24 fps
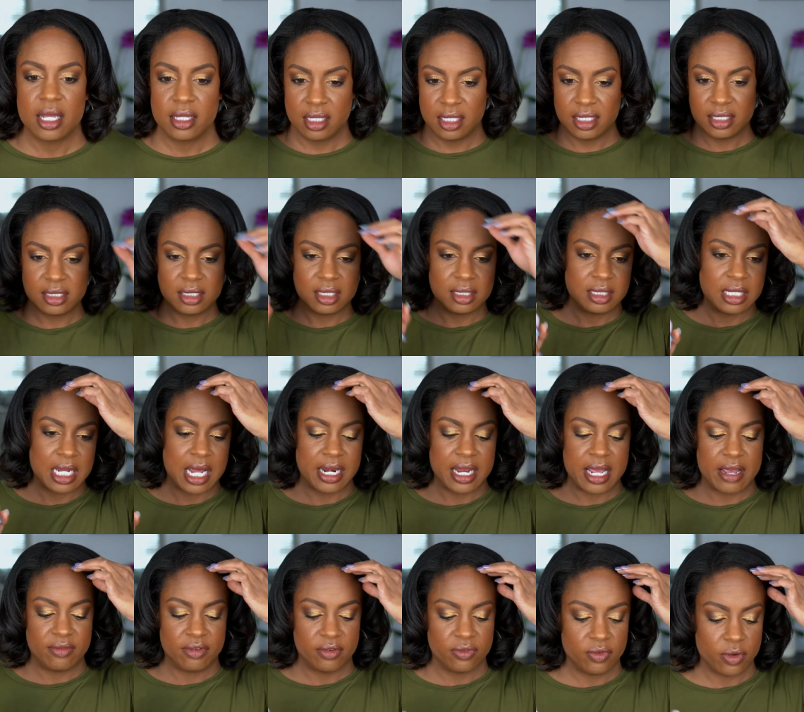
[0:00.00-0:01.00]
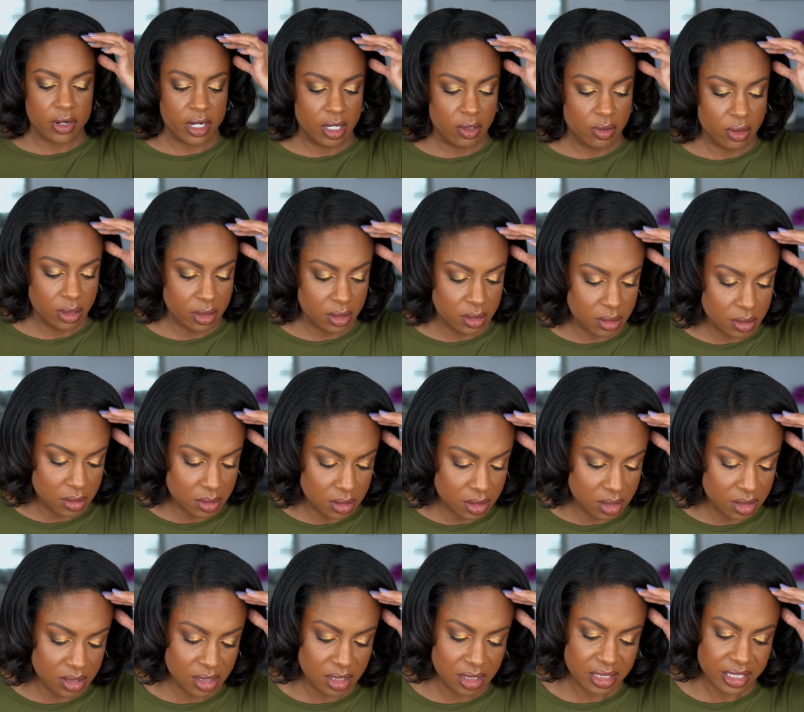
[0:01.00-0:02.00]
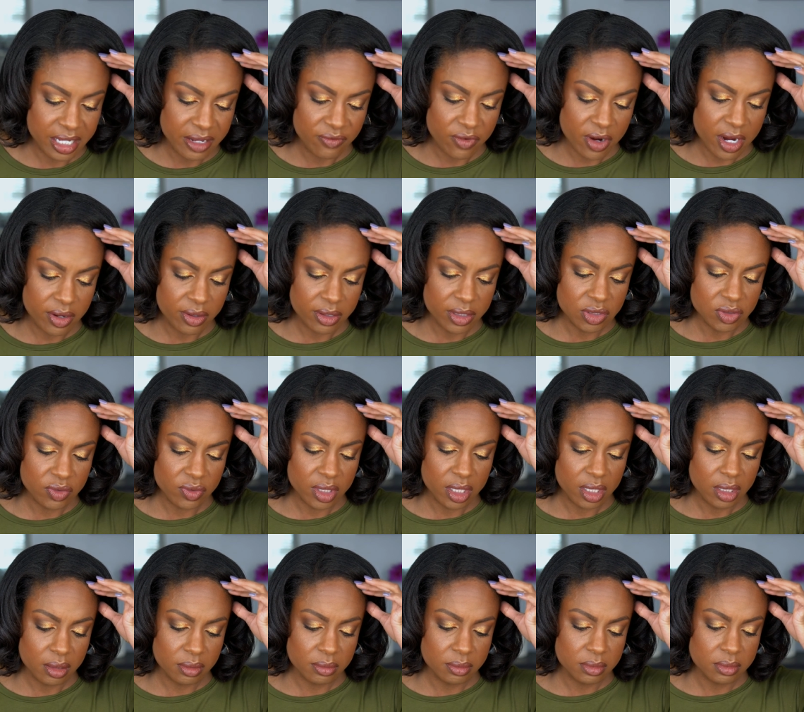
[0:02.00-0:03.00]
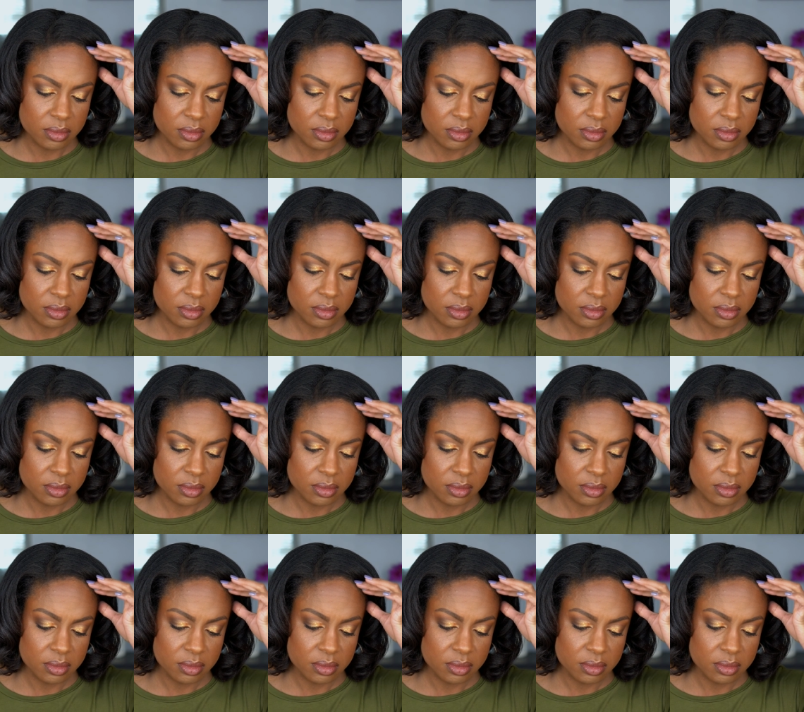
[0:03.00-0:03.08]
This does not have a fragrance. Does this say fragrance free?